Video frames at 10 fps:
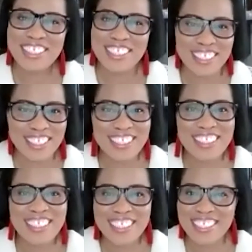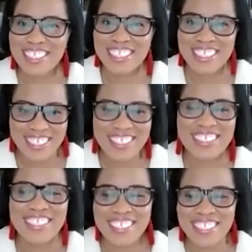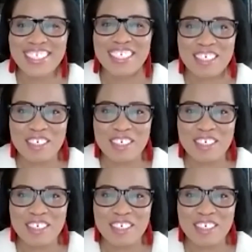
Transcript: Yeah, whatever he needs to do to get it out of his system, and